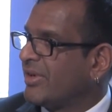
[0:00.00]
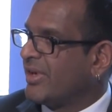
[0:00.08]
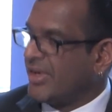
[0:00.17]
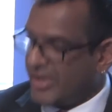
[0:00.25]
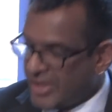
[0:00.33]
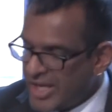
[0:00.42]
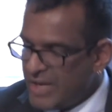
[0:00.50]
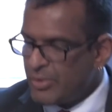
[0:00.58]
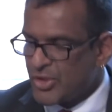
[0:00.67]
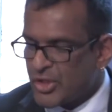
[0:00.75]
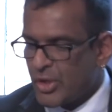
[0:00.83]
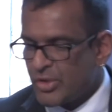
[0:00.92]
And he
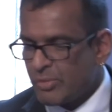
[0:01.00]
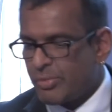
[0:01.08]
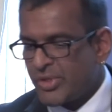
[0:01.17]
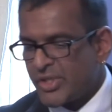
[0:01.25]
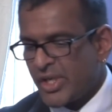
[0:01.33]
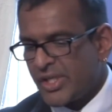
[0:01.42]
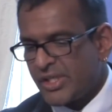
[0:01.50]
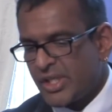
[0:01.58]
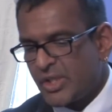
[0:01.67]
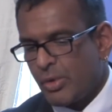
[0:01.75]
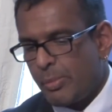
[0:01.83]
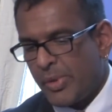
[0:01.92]
was chosen
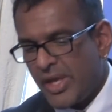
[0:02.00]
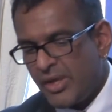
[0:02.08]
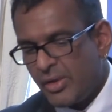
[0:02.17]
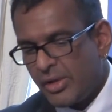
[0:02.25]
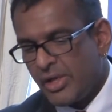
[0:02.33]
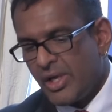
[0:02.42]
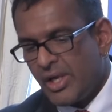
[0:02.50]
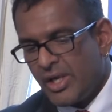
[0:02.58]
precisely to appeal